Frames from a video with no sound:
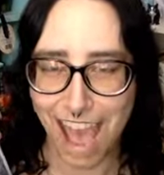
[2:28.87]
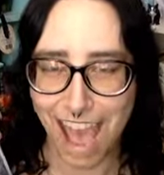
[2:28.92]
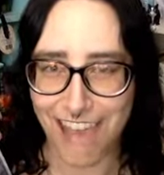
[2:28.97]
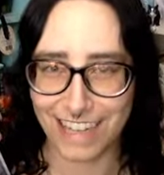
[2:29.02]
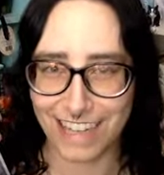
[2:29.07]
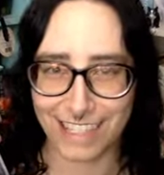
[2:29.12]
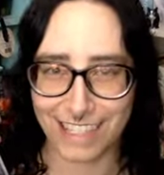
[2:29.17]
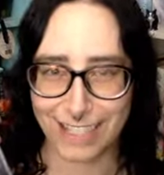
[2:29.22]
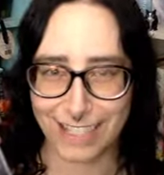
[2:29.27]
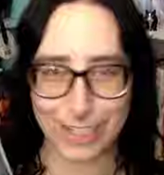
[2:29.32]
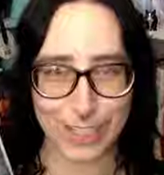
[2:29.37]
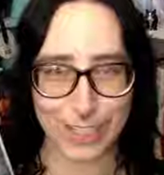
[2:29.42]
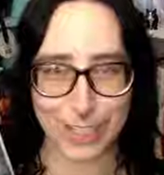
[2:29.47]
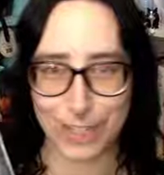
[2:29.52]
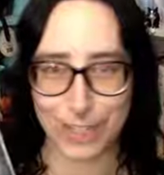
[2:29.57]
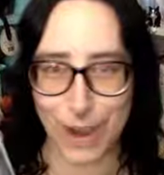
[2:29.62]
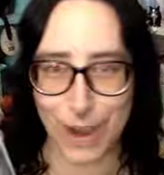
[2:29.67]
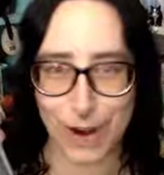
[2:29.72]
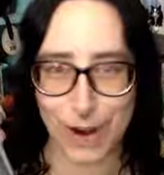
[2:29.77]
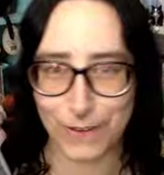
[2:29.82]
And it's
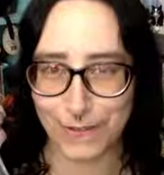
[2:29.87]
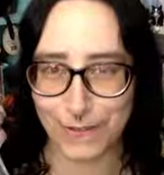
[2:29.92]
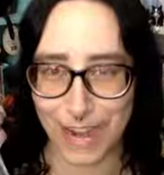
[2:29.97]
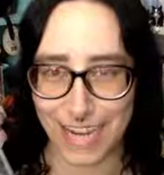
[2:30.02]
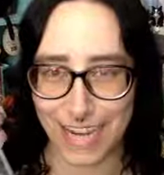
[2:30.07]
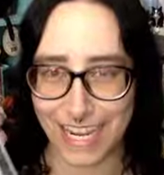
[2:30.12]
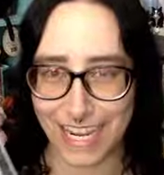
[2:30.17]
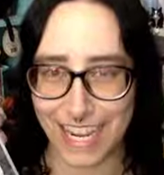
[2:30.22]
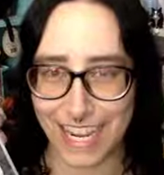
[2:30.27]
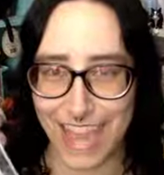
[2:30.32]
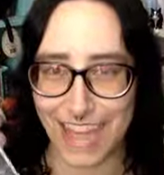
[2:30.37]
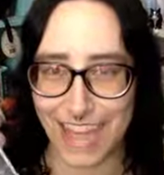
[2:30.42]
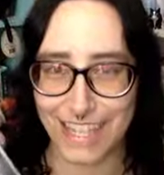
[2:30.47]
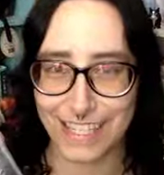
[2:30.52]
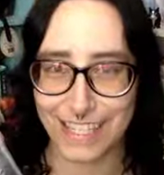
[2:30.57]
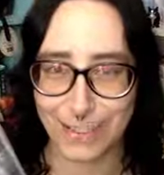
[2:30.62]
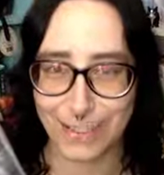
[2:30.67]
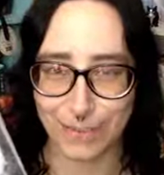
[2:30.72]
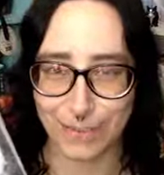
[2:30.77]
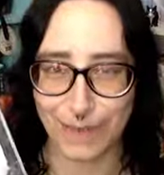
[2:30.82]
just so funny, and
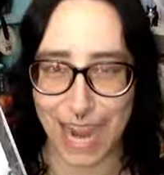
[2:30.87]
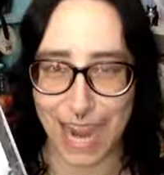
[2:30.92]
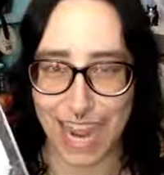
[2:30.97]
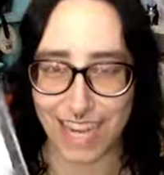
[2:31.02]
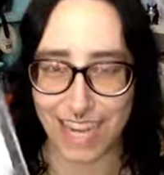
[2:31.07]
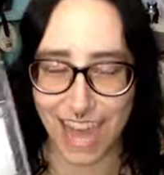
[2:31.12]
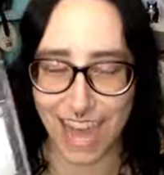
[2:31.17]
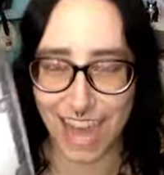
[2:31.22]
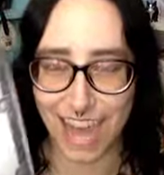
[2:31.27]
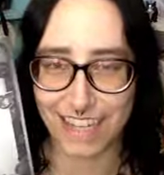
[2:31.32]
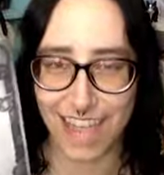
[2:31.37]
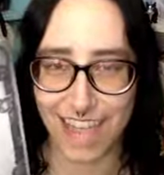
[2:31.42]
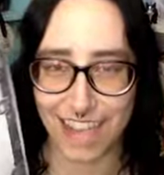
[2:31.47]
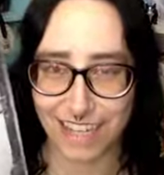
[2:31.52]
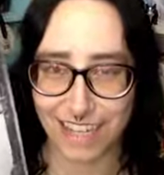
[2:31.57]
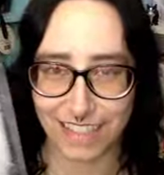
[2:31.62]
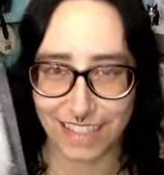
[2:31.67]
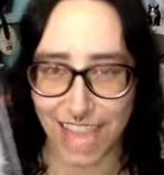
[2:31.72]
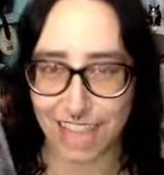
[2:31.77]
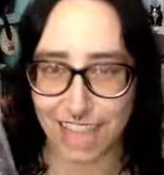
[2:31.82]
it's great. And
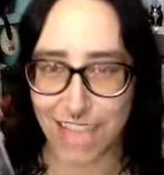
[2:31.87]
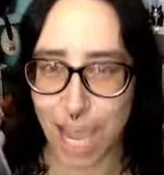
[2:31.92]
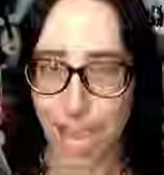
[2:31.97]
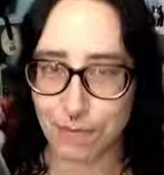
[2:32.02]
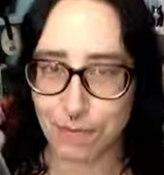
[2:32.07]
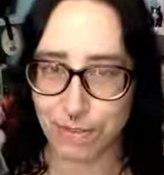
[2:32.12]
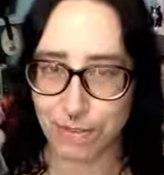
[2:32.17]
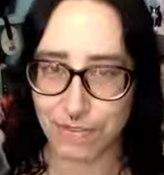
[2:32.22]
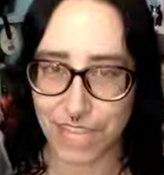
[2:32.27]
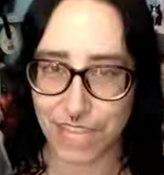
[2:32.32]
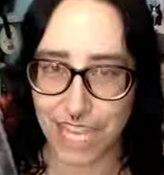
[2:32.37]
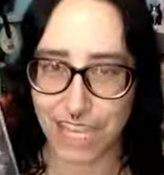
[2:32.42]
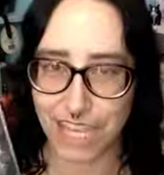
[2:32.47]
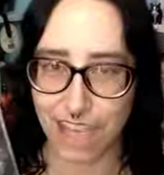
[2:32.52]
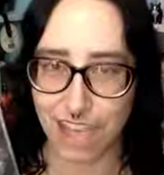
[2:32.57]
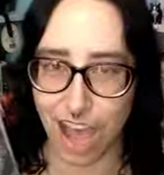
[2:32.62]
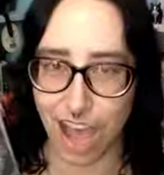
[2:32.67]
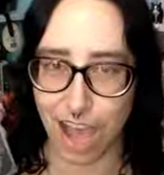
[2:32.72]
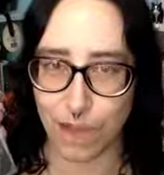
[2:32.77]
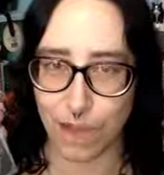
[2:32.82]
that type of
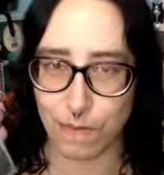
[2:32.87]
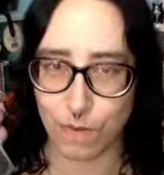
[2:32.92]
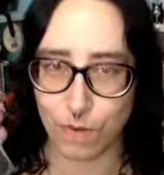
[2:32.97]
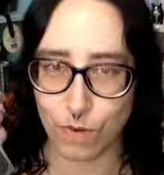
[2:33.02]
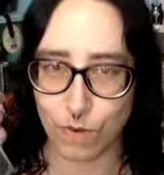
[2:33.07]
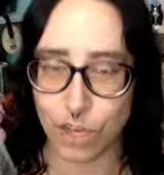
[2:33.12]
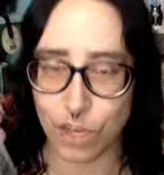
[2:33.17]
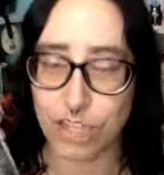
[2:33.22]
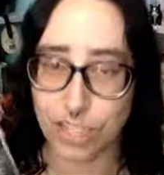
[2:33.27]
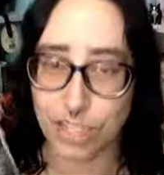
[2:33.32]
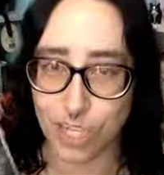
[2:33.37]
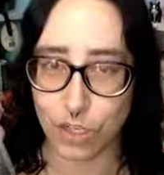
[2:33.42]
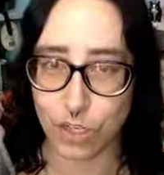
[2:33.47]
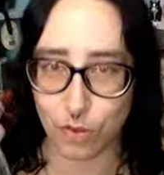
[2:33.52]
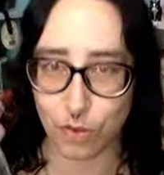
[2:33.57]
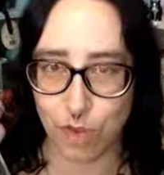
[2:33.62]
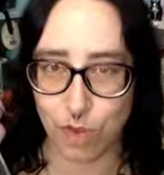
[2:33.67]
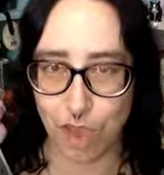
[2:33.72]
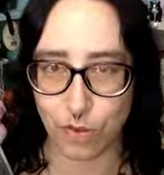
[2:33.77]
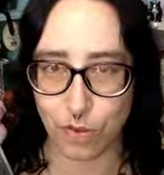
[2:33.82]
thing
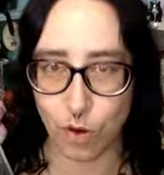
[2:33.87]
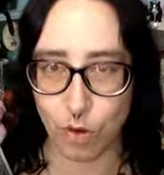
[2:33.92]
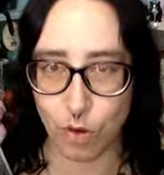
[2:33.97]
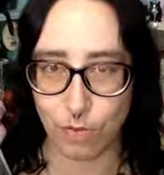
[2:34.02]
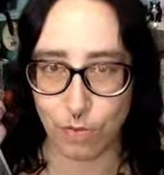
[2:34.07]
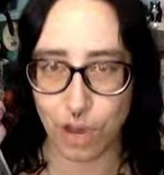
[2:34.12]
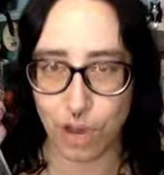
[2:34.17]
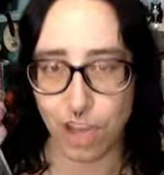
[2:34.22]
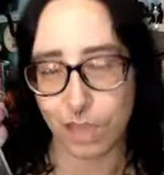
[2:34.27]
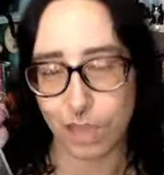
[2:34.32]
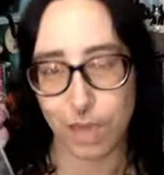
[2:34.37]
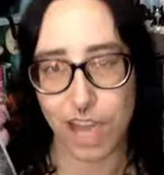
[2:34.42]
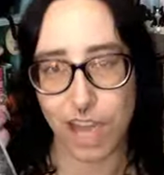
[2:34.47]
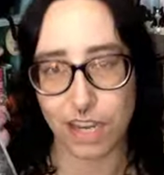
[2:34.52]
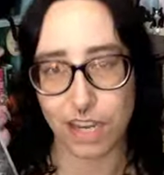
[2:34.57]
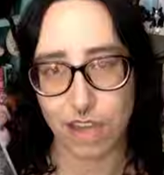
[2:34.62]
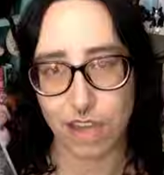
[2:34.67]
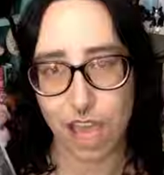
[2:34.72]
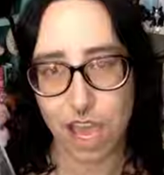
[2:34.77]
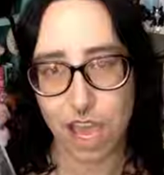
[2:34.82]
continued throughout the whole book,
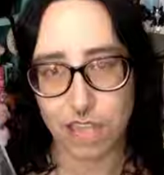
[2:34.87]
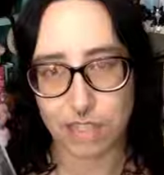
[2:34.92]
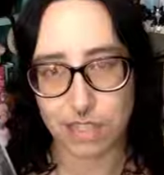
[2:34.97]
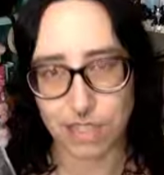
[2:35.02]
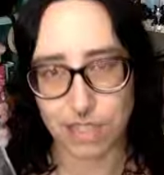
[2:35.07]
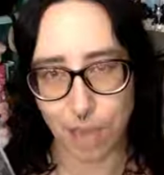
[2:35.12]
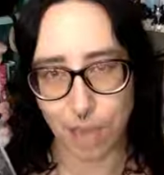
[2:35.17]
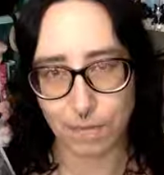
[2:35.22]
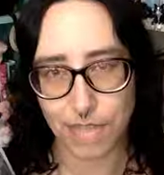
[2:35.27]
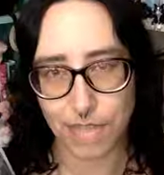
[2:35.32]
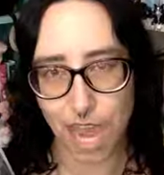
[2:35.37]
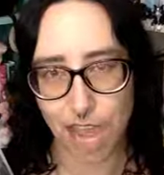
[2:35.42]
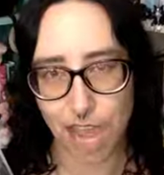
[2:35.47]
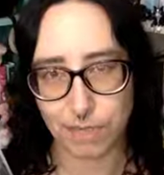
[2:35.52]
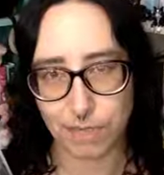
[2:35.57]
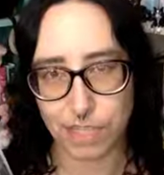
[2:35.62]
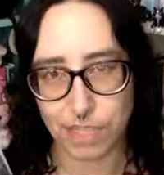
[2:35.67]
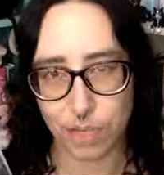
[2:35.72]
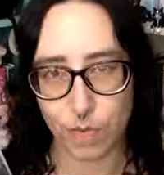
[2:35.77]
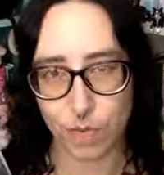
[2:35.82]
but
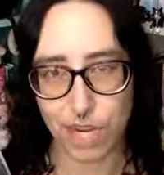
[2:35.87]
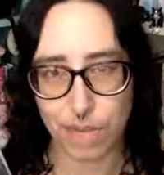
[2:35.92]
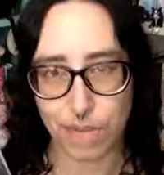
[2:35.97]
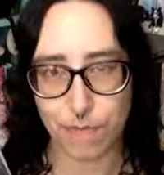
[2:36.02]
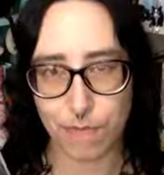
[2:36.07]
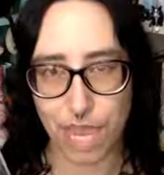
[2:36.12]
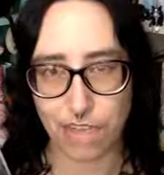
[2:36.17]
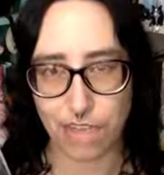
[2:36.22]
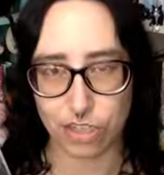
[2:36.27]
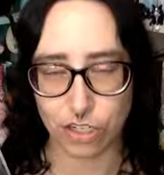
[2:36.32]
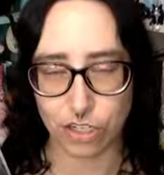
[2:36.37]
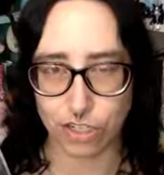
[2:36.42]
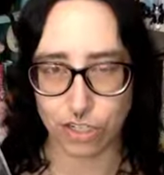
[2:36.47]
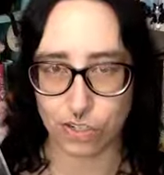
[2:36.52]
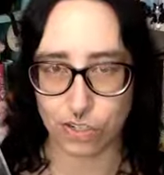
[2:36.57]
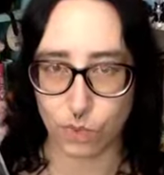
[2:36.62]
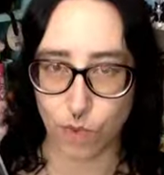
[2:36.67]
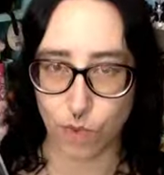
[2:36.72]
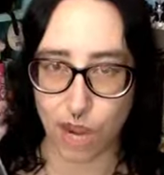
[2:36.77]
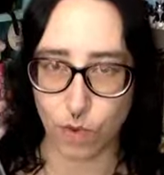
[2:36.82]
sometimes the witty banter
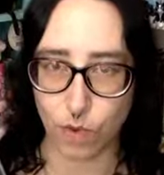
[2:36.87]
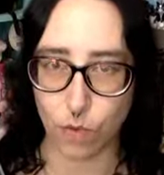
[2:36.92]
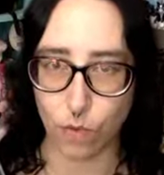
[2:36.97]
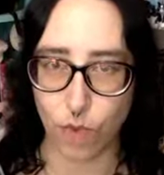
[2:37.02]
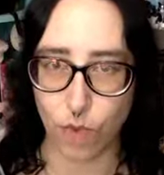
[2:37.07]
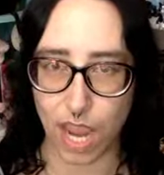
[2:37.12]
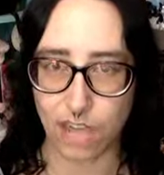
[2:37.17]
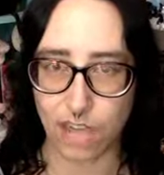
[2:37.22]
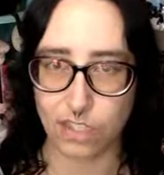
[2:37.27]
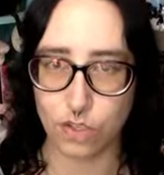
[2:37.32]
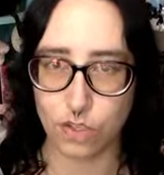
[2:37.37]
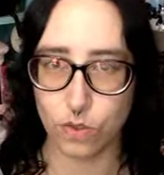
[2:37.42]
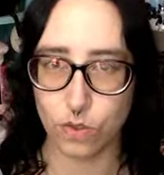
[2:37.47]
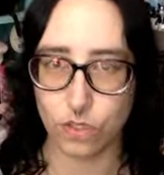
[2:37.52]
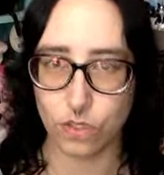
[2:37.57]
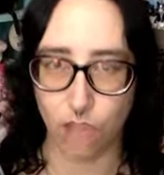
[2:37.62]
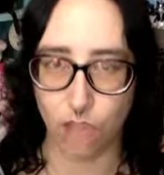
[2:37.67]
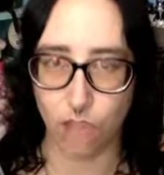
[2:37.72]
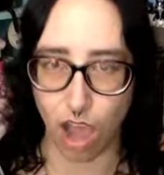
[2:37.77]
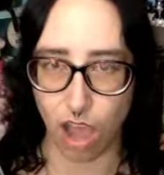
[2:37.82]
just went way
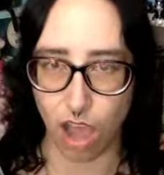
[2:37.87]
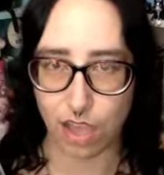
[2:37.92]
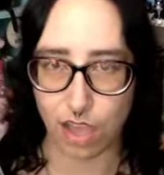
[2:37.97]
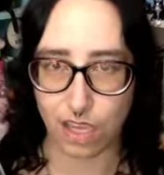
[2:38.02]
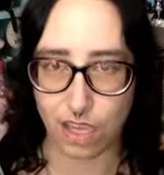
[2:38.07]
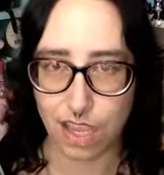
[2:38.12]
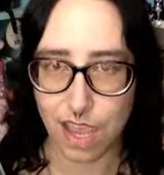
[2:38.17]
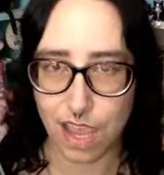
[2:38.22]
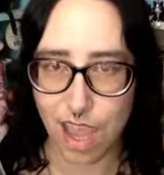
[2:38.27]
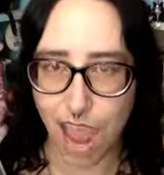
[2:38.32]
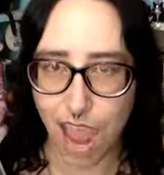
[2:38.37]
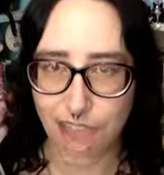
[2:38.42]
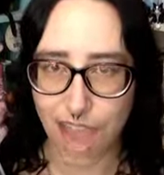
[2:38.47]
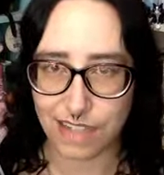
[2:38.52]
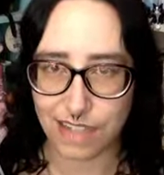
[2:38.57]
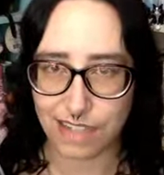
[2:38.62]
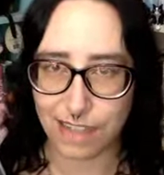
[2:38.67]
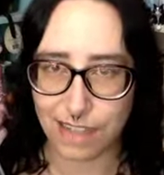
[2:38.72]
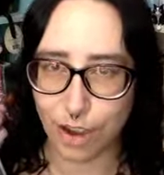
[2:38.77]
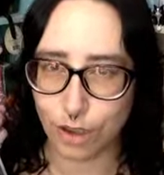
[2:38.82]
too long.
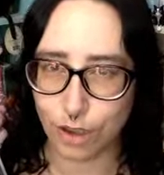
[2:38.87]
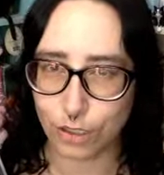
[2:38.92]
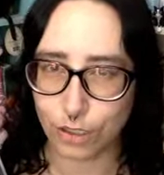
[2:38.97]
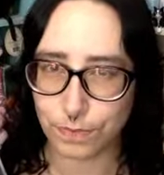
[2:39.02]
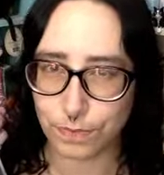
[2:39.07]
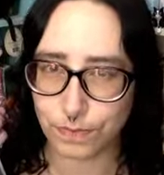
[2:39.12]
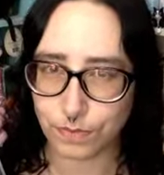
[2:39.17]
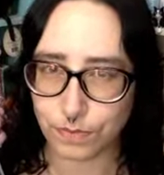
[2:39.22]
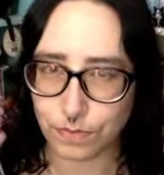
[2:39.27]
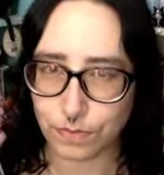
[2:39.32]
And so